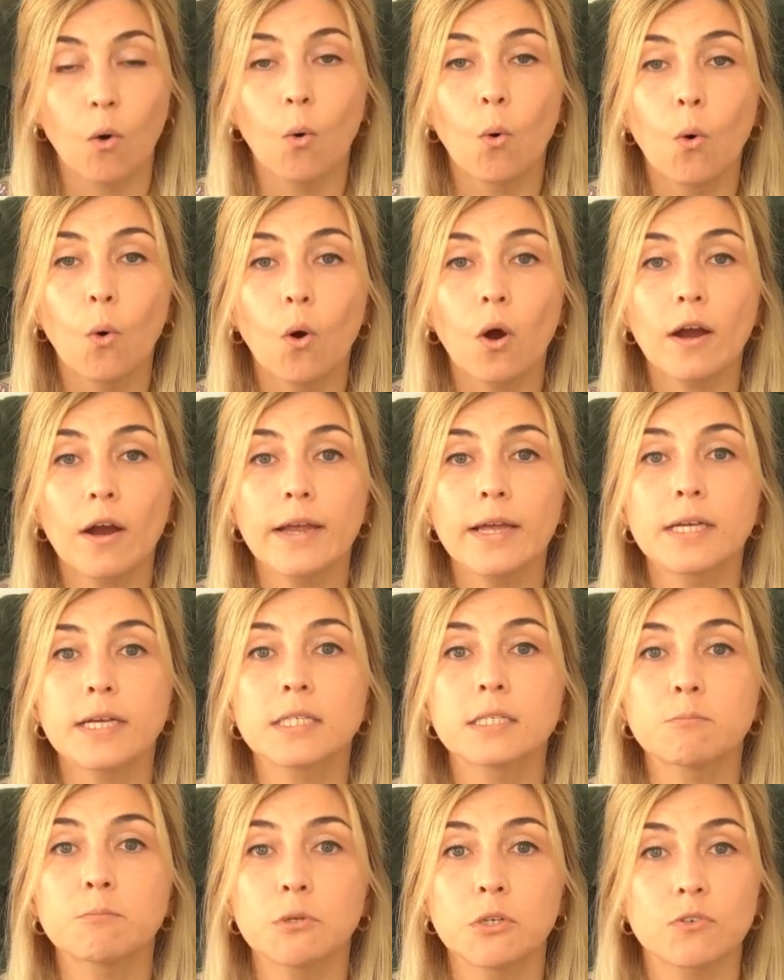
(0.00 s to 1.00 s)
or
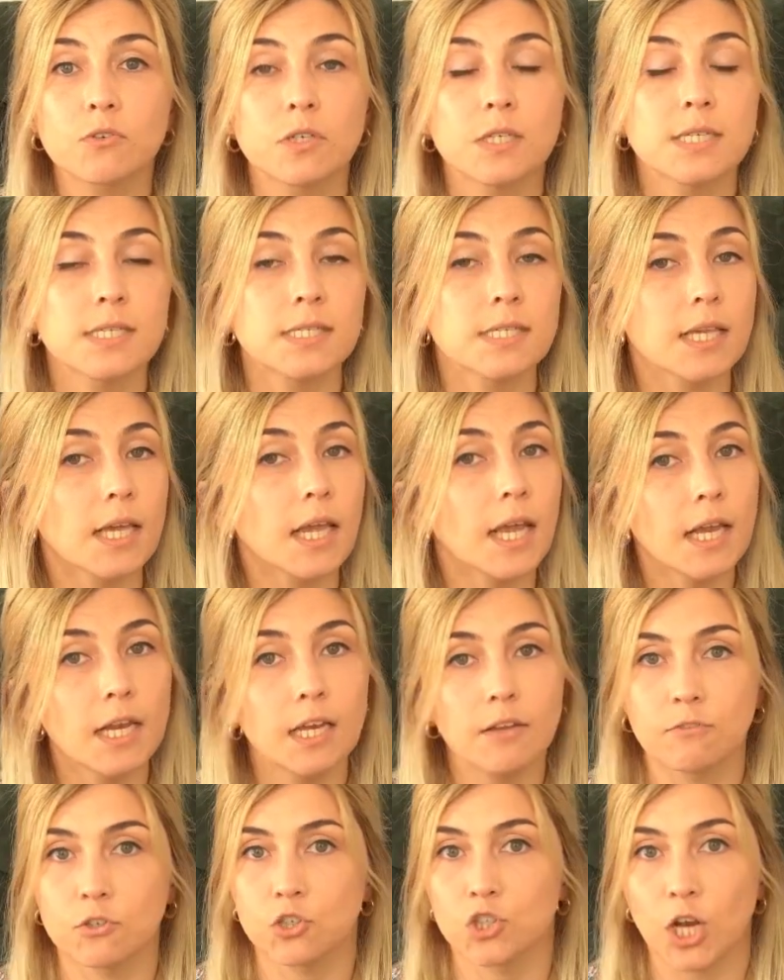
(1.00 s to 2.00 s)
experience
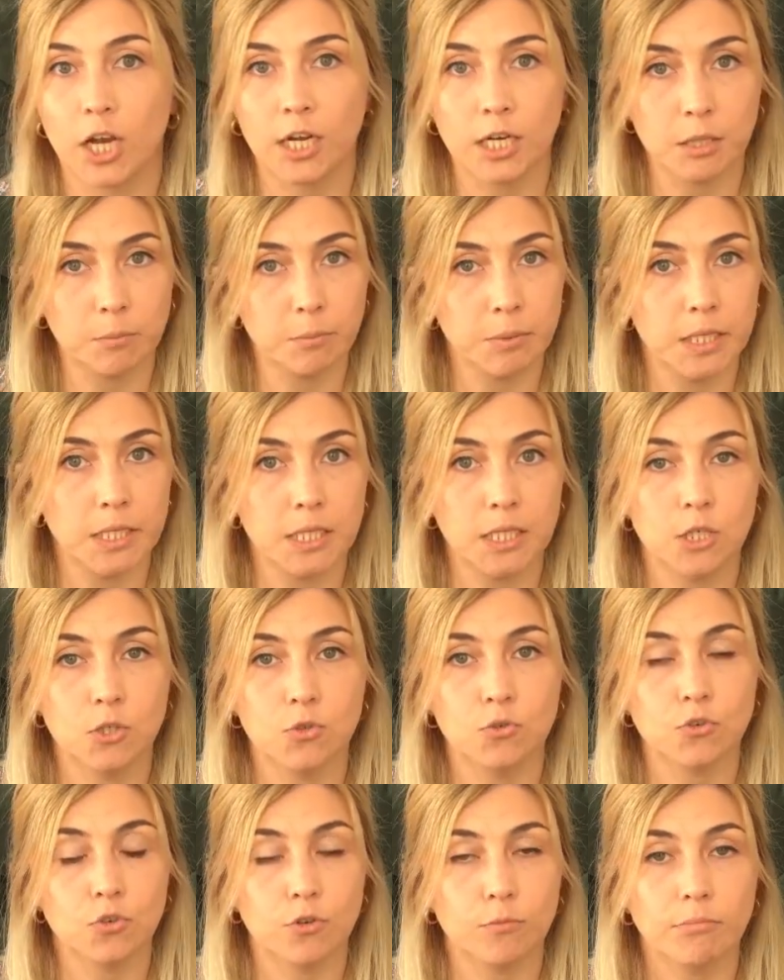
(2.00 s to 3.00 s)
any vaginal bleeding
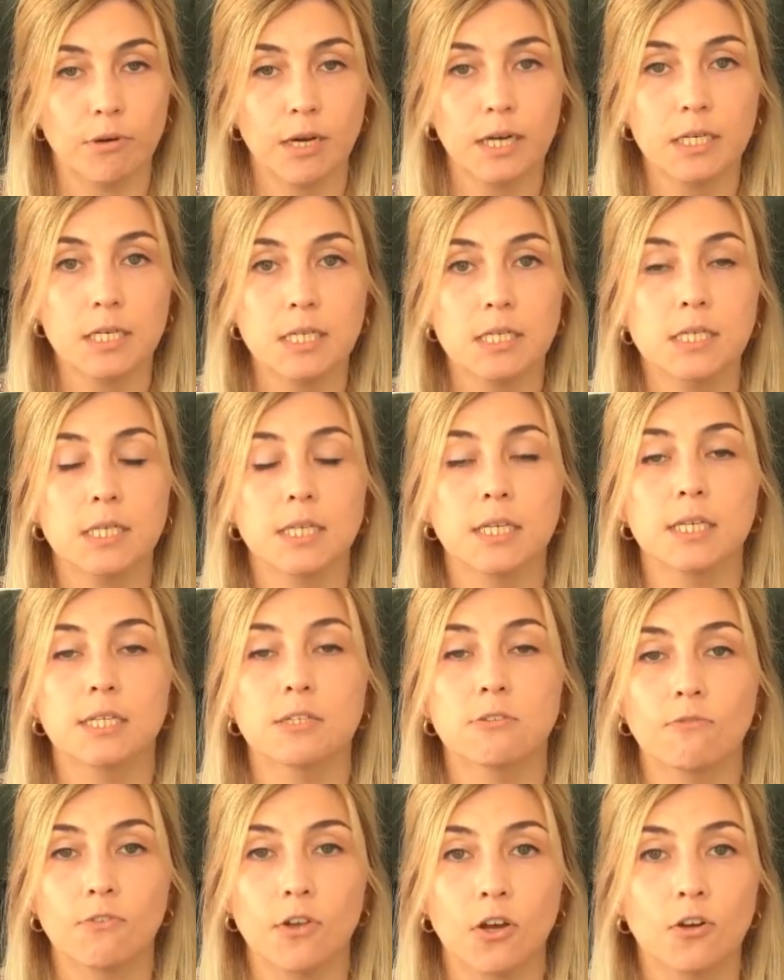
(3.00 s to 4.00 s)
during pregnancy,
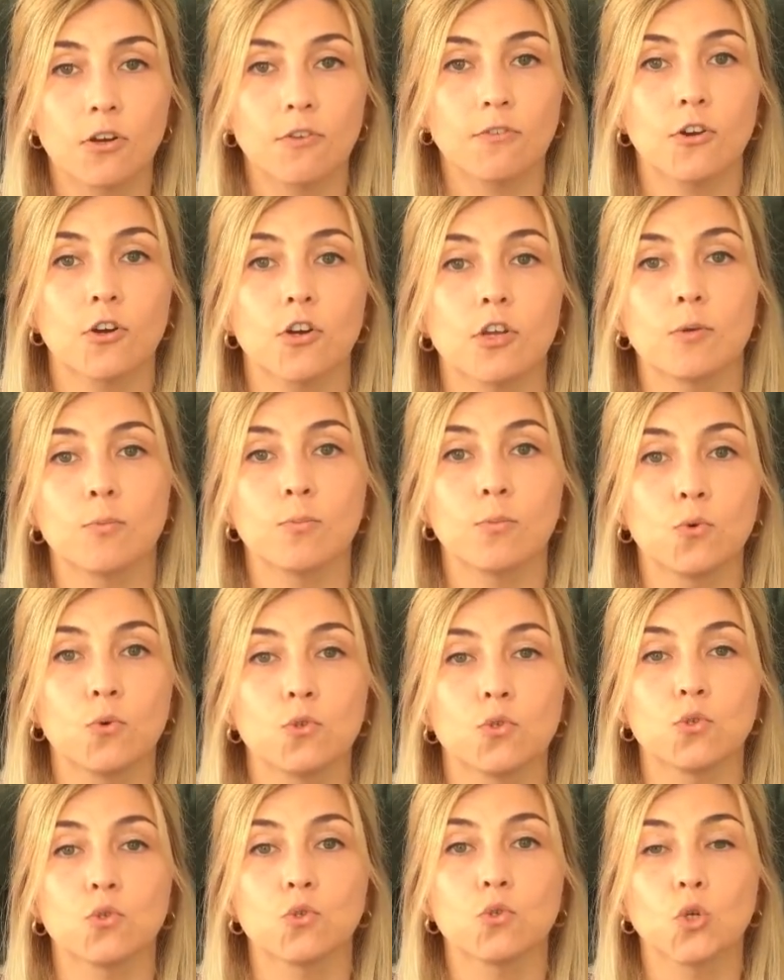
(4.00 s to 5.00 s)
it's very, very
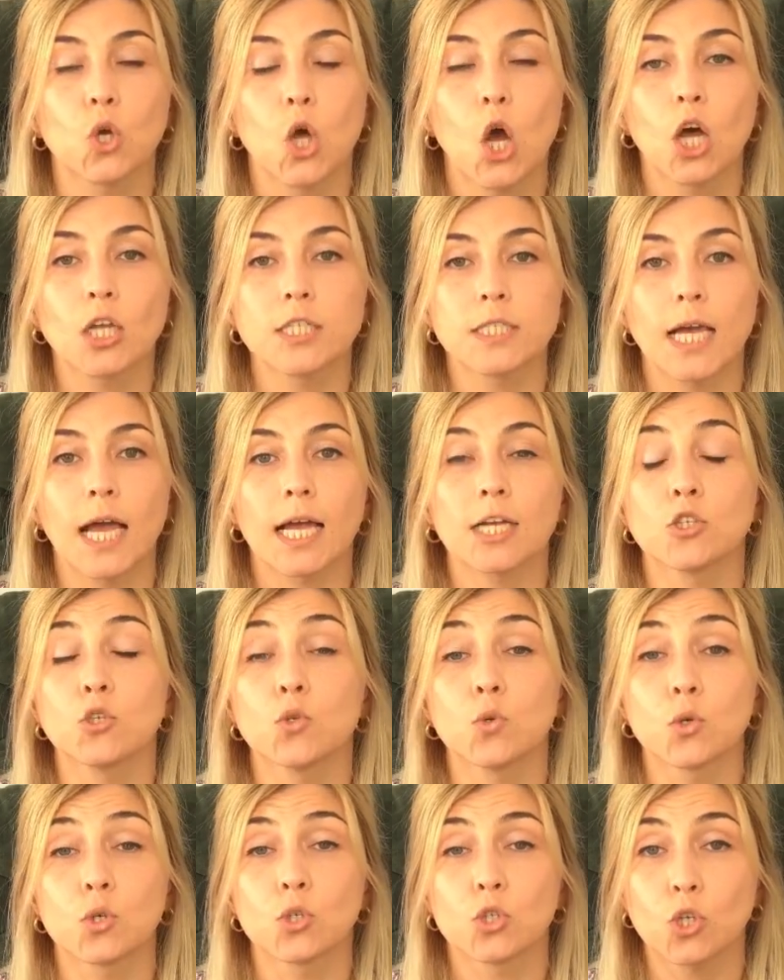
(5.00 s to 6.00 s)
important to contact
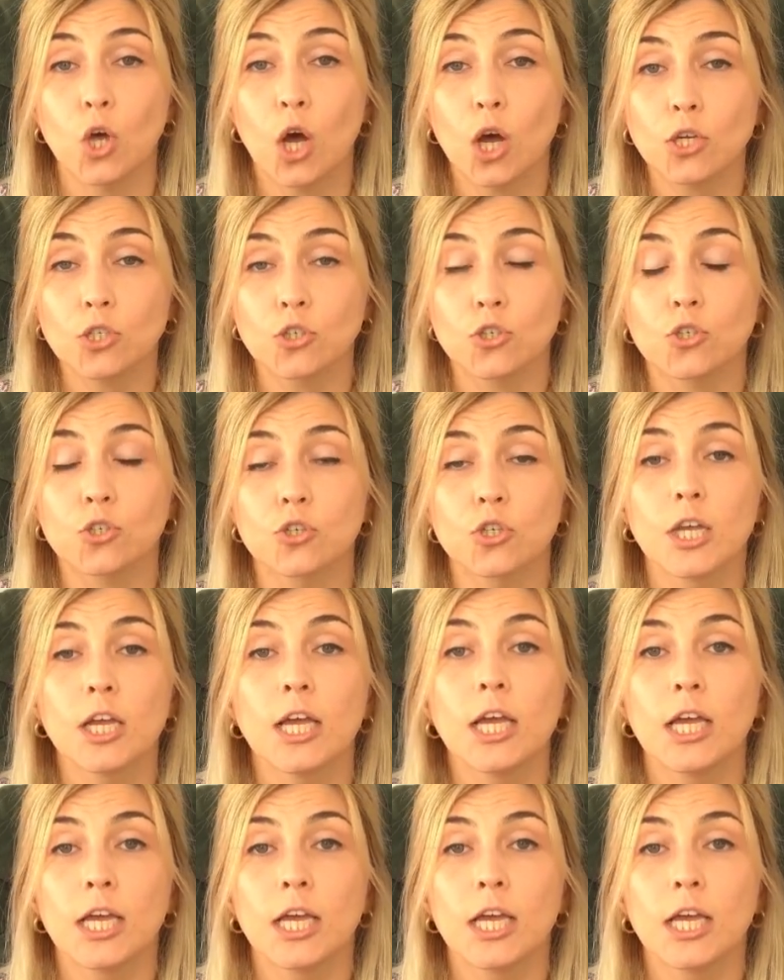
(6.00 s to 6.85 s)
your doctor